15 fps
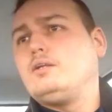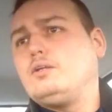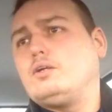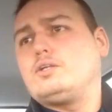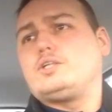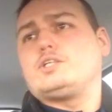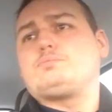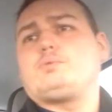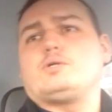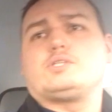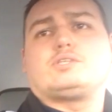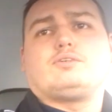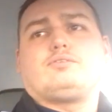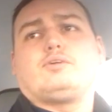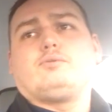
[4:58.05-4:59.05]
not just
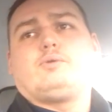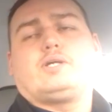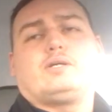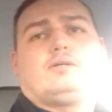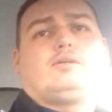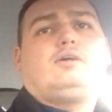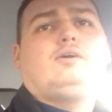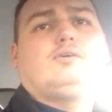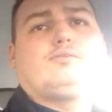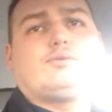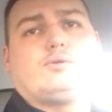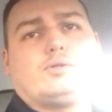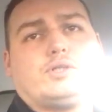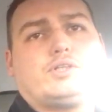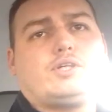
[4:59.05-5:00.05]
positively. We can, of
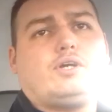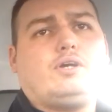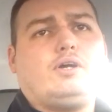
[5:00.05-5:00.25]
course,